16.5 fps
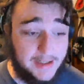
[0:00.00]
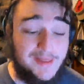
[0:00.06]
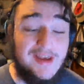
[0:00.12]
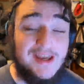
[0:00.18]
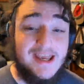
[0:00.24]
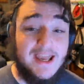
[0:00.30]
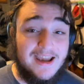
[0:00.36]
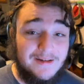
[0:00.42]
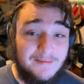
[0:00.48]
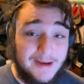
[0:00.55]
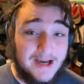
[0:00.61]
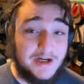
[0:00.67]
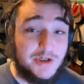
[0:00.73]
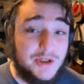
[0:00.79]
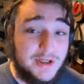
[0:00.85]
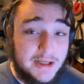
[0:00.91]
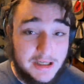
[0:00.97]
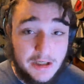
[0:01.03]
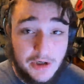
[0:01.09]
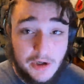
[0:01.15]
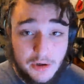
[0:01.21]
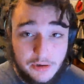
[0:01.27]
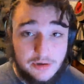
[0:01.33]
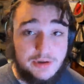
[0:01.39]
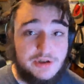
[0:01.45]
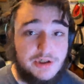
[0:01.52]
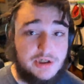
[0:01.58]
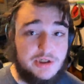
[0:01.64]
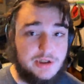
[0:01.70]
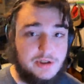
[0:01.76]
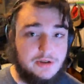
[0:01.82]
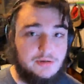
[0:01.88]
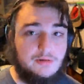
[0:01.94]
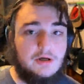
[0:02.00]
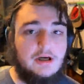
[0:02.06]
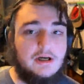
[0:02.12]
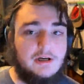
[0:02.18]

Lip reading: the game actually encourages you